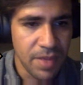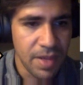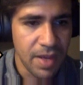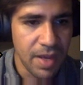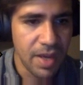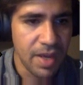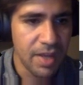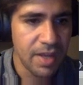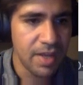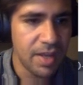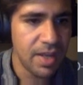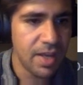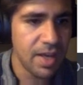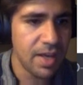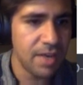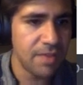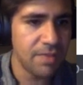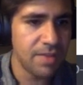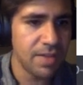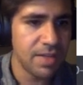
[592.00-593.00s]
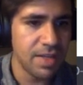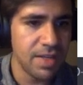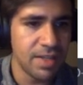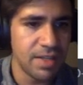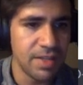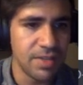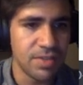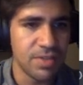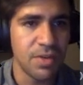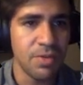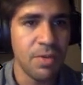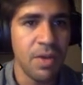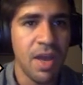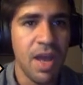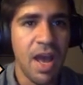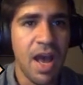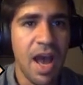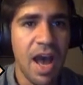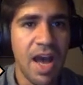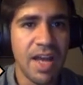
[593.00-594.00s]
I have an idea. So
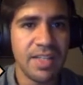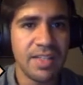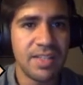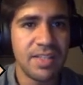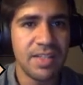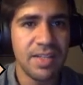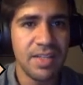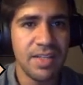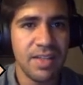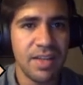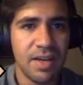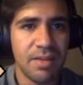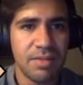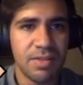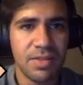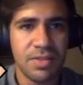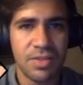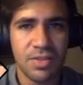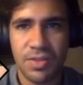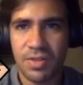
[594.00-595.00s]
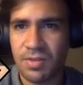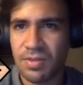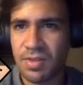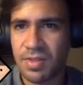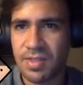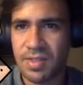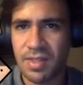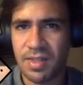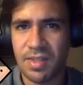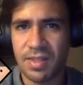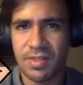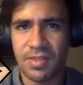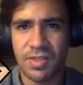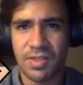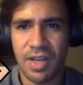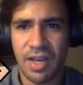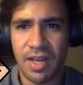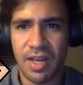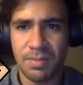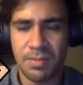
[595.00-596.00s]
I'm going to show this in the
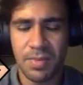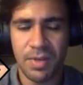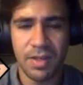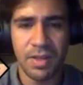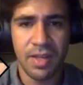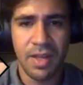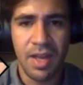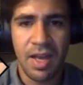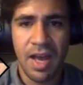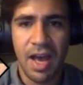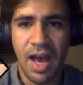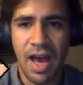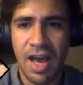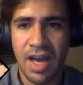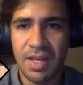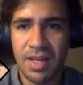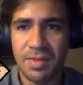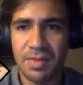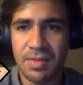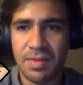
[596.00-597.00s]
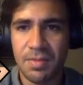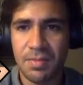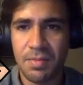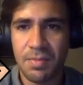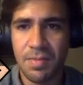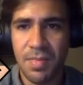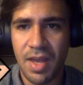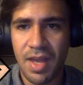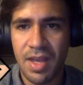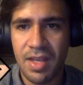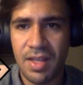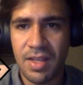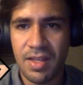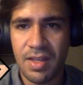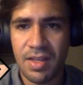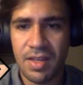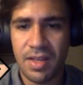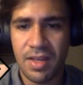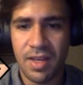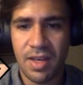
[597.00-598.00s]
chat, but I
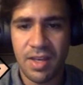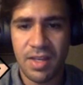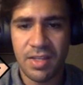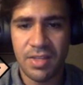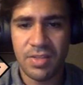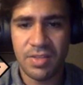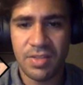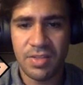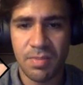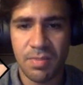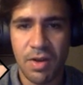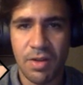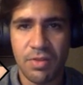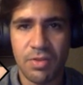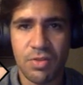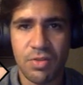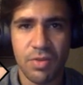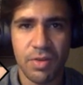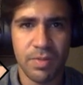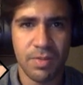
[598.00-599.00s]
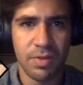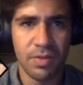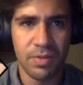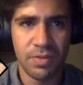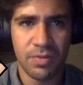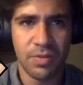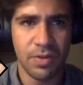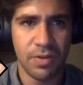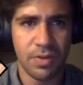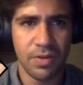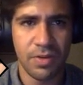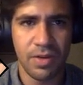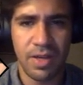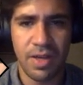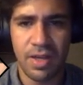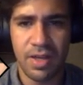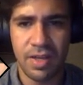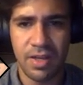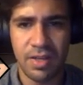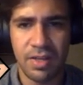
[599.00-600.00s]
made a small dribble for
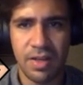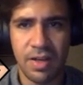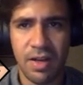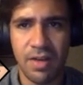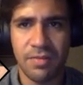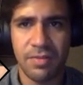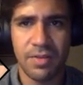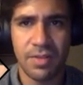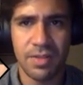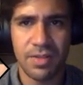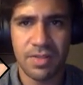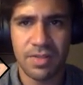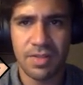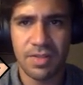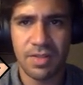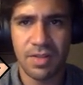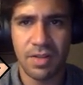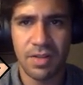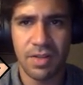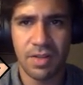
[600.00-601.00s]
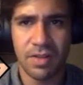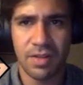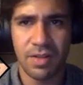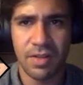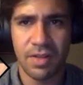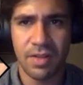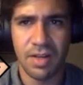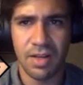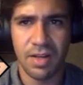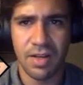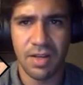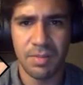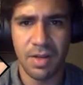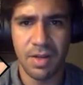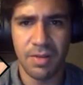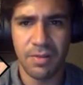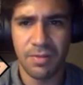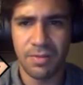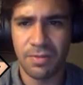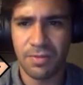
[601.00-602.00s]
a conference talk
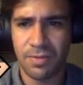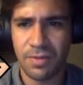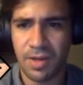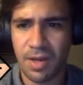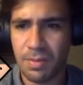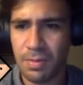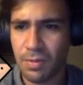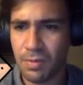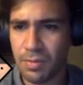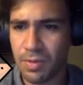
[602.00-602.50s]
a couple